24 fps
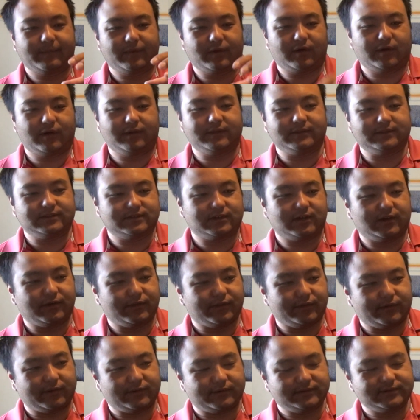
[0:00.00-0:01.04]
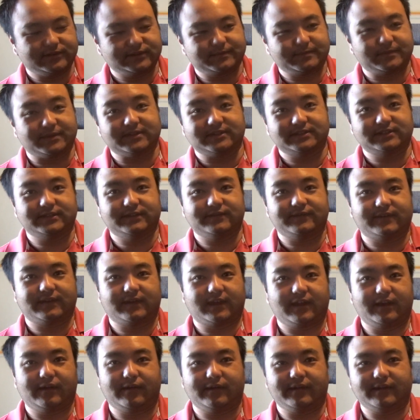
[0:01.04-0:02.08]
all these other specific
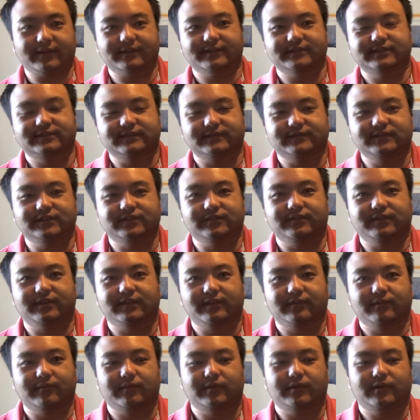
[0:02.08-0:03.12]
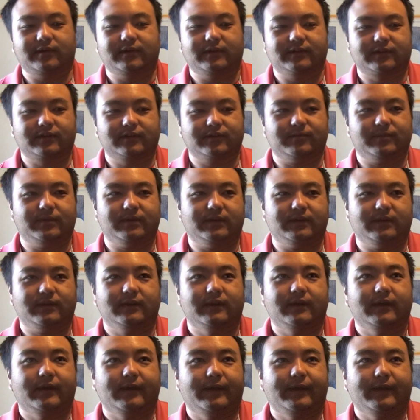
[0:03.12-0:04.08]
areas of tuning where it could be